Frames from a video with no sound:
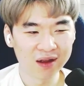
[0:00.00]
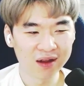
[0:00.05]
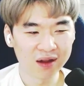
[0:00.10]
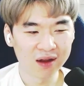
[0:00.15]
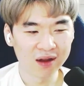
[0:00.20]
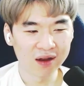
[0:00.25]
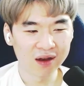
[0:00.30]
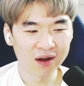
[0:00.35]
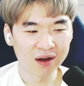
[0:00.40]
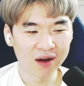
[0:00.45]

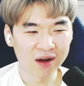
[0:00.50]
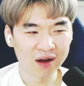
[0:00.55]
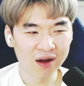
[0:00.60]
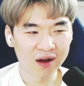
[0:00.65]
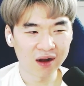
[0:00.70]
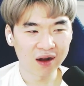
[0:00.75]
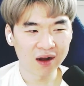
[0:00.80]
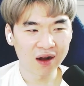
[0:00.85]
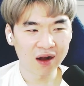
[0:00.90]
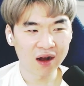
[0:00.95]

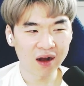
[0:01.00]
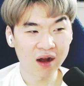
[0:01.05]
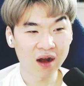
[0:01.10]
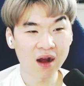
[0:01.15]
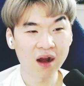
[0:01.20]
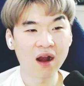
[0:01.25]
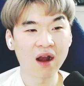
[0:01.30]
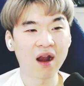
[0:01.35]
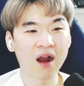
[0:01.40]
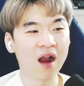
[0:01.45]

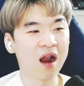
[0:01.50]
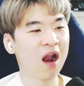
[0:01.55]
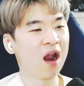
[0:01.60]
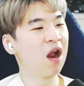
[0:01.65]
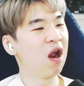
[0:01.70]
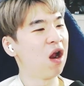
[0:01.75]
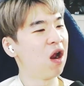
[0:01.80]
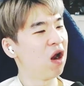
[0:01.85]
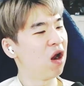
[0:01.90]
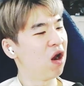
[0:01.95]

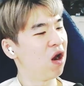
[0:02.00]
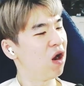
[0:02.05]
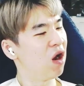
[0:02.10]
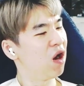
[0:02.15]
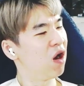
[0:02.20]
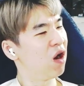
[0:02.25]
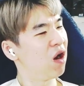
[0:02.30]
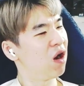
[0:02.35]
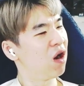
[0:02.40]
No one is speaking in this clip.